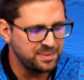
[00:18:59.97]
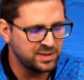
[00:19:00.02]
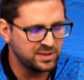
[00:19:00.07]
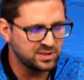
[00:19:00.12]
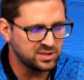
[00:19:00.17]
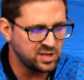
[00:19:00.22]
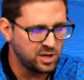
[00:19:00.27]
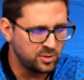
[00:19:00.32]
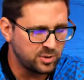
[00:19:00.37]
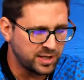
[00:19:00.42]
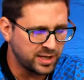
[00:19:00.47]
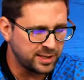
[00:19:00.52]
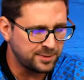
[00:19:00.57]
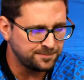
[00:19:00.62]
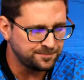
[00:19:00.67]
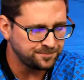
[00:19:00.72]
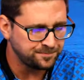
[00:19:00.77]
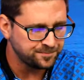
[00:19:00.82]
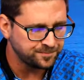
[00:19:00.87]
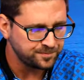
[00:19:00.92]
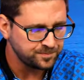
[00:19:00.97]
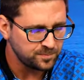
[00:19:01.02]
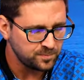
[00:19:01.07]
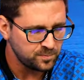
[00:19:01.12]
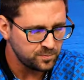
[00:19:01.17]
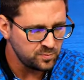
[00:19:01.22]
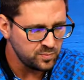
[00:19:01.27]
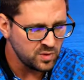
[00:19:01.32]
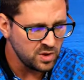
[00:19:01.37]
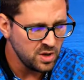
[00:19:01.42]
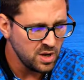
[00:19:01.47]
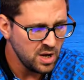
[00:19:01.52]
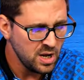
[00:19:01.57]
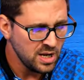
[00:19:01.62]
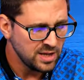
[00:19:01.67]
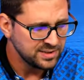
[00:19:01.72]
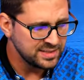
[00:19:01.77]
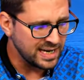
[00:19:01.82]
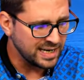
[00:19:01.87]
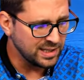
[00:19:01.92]
token.
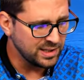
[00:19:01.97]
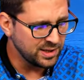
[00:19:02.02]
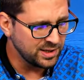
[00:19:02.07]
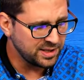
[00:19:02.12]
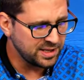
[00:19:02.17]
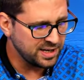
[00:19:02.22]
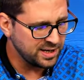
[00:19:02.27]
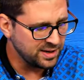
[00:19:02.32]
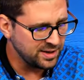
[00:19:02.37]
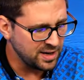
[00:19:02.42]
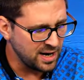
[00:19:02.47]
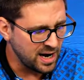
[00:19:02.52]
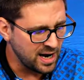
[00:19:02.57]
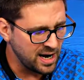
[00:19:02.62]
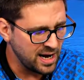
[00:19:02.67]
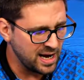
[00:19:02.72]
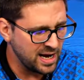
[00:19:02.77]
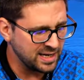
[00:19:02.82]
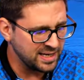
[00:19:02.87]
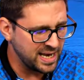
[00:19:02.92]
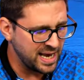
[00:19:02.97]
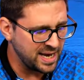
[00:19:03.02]
Take a look here. Uh, again,